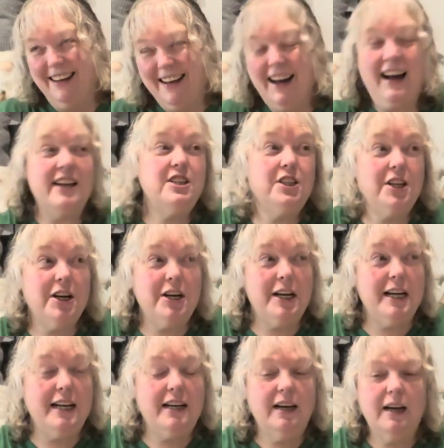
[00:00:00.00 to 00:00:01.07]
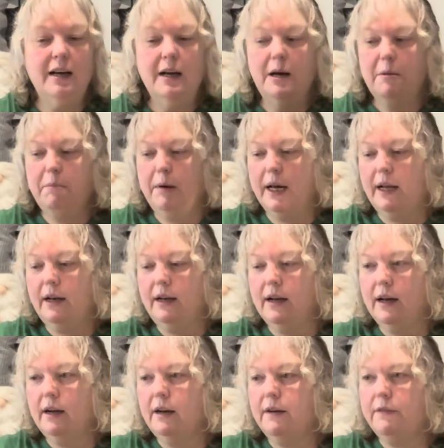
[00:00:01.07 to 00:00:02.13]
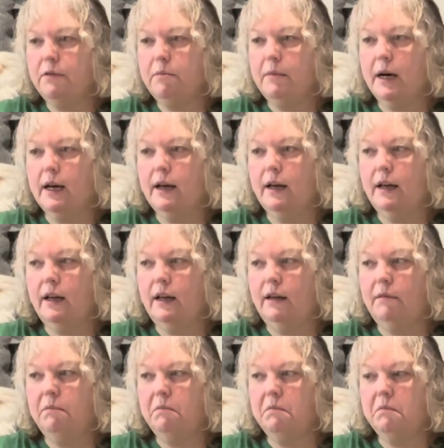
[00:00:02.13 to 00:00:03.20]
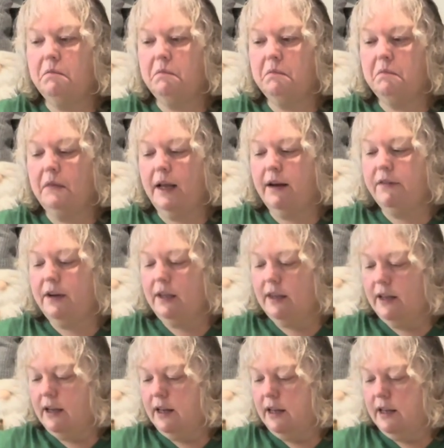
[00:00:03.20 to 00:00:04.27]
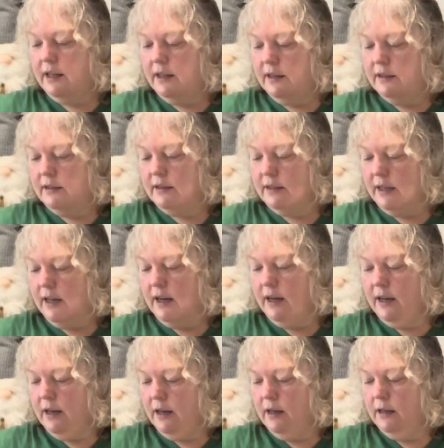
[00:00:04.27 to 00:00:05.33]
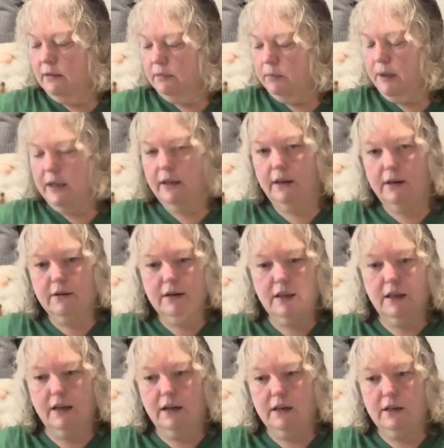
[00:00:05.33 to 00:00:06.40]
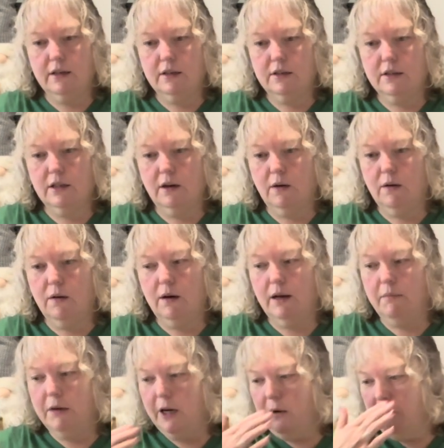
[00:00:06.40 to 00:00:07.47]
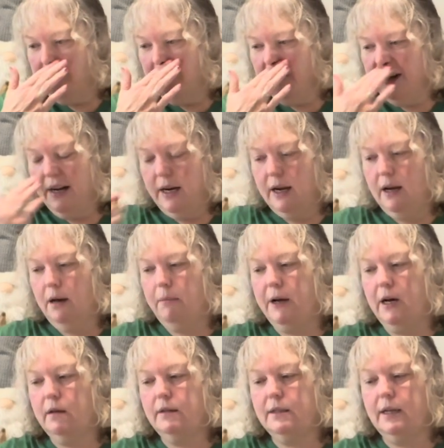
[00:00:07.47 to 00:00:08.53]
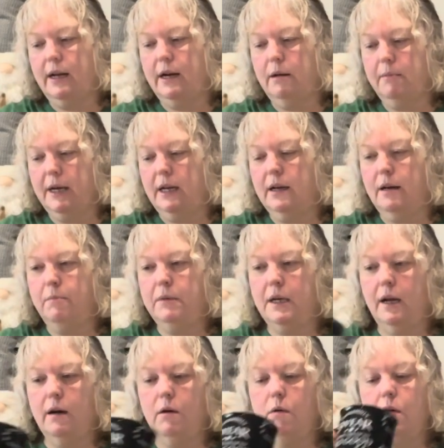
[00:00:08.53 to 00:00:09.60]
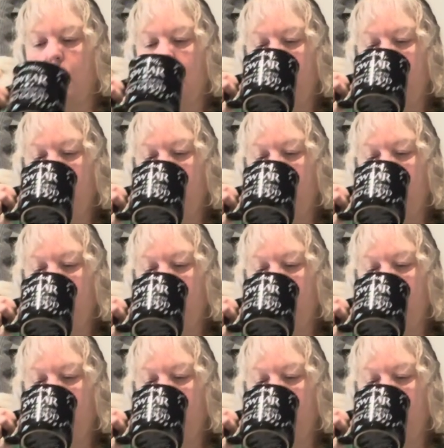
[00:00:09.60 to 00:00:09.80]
I should, but none of my, everything is polyurethane, so I'm not worried about setting my cup down